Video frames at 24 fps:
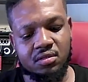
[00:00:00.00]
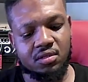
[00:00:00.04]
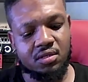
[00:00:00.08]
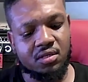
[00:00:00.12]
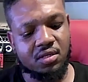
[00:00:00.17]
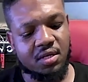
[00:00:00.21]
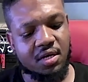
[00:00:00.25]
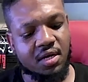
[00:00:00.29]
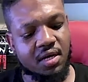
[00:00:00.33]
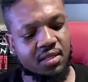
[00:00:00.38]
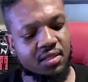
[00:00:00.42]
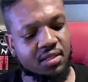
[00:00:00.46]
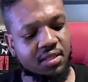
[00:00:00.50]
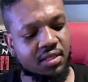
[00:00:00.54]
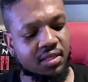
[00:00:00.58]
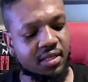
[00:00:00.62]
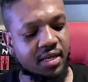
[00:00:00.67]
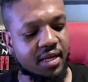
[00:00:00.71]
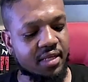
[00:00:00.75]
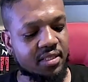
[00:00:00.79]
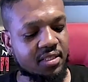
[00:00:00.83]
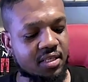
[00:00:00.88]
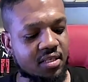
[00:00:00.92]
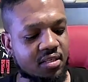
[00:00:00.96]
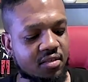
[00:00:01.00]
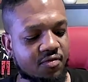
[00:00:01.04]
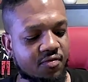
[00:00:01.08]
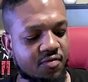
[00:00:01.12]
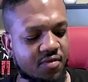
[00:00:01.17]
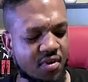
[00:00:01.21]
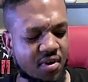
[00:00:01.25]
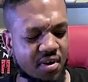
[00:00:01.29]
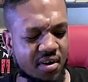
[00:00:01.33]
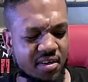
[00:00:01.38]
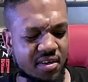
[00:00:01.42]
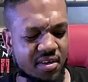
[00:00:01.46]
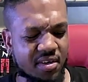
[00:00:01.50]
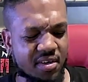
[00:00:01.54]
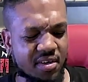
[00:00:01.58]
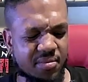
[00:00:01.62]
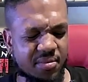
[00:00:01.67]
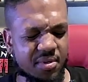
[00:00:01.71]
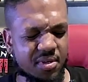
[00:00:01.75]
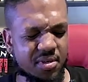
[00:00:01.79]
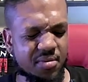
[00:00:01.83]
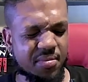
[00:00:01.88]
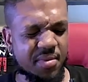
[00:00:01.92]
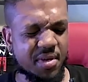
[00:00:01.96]
I think that's as far as I'm going
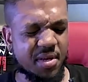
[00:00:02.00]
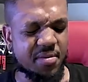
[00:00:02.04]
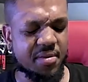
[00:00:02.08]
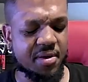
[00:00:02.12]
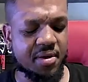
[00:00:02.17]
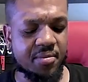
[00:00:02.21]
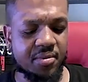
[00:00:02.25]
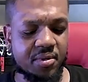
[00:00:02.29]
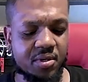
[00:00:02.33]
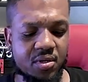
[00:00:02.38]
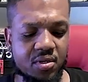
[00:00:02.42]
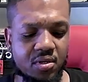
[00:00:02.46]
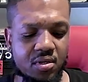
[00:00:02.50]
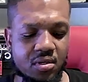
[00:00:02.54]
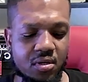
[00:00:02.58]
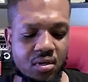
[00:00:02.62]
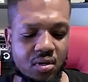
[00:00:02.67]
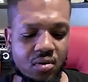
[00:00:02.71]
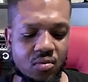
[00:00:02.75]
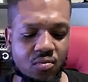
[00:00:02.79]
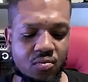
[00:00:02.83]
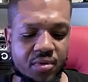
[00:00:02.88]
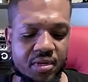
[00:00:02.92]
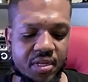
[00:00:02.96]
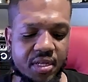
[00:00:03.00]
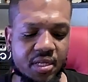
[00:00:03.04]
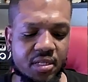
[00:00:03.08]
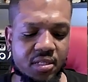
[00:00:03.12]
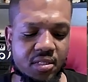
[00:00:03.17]
to be able to go with it.